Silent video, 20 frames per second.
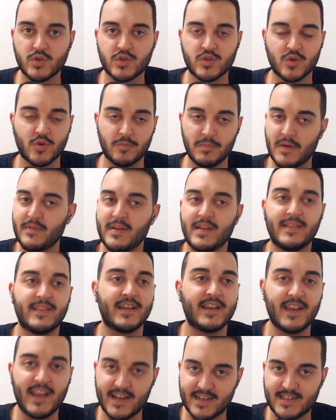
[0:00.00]
So maybe in the
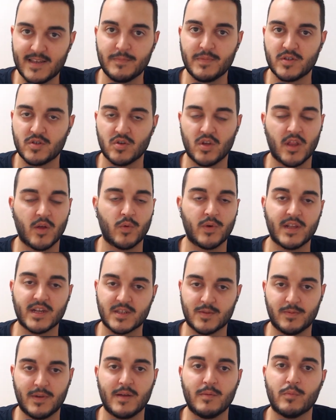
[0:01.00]
next episode, I will
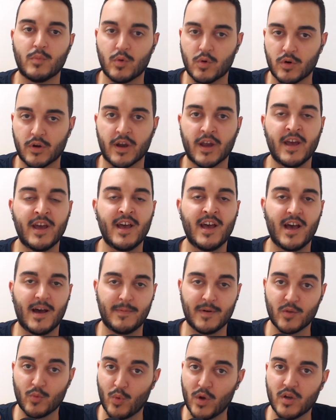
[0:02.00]
explain more
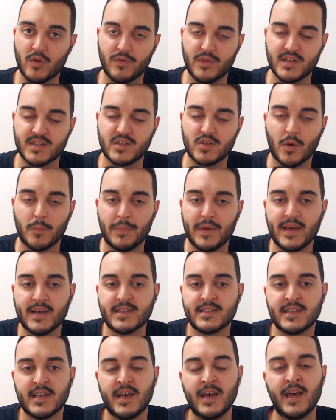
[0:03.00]
about one of these
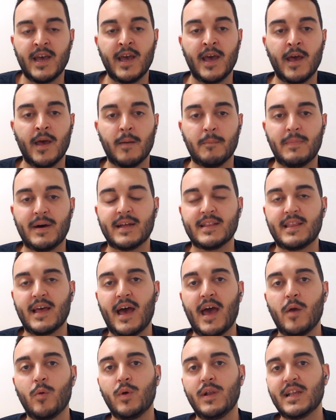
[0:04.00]
topics. But
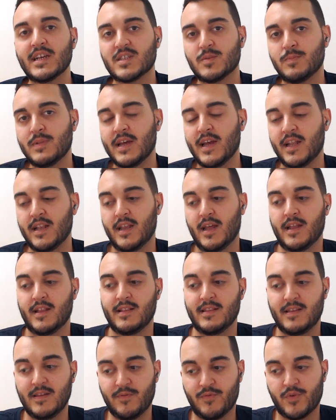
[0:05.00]
I will explain
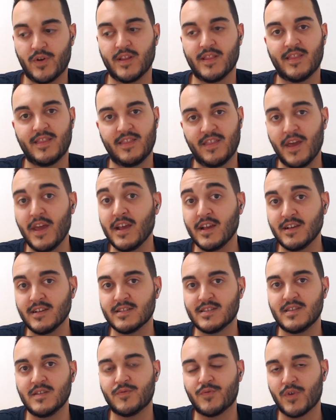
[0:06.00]
different
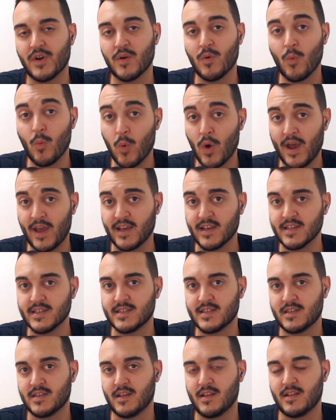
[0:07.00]
things, different
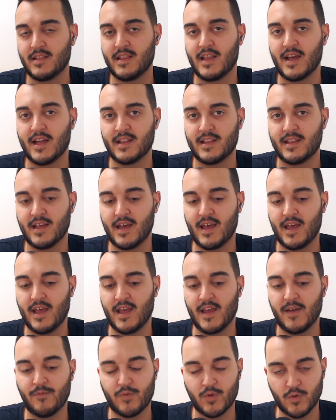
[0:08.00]
ways that
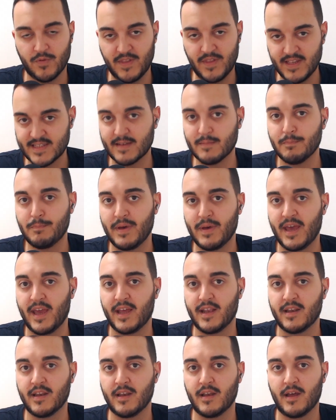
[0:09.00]
for this
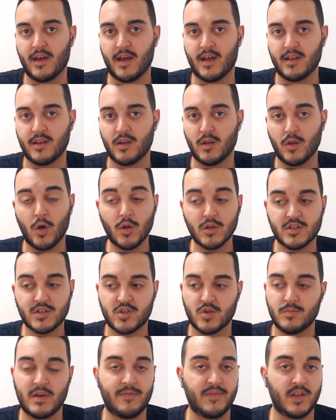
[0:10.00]
campaign and
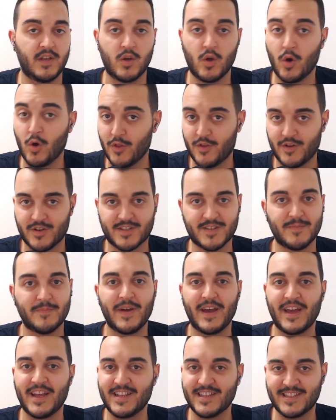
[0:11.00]
also maybe in other
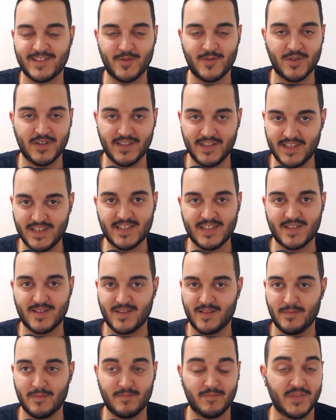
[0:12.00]
campaigns during this
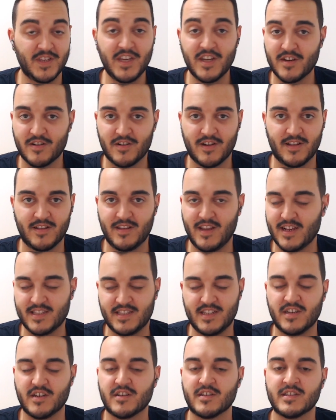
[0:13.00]
year and next
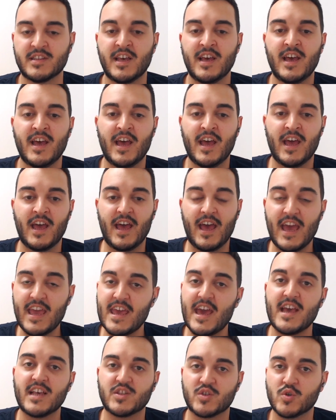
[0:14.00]
years,
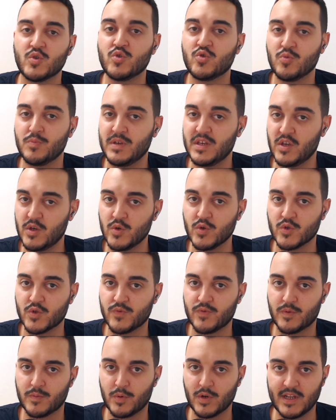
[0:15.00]
AI is going to be used
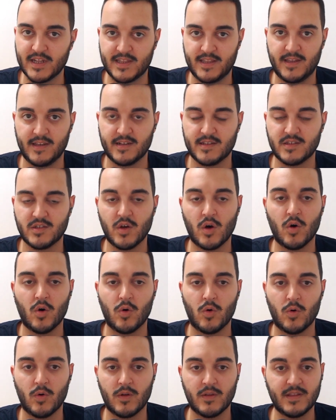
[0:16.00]
for politics.
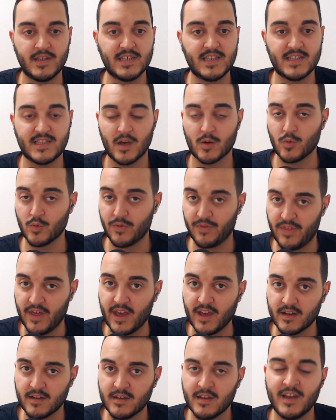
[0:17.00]
So this is a good
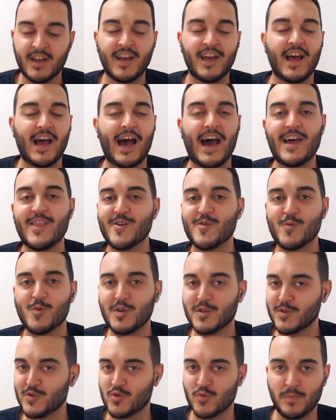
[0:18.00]
thing. I don't
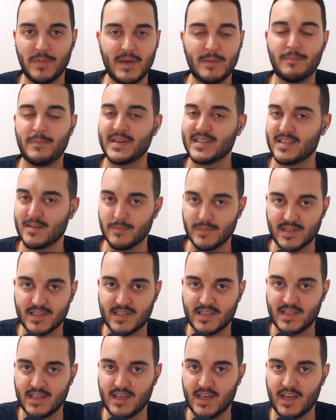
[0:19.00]
want to be
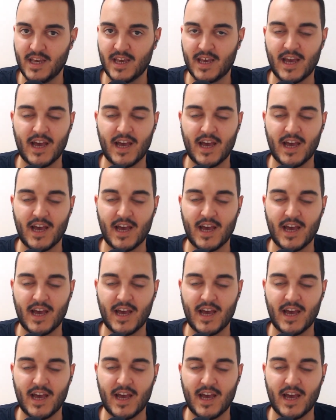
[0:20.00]
pessimistic.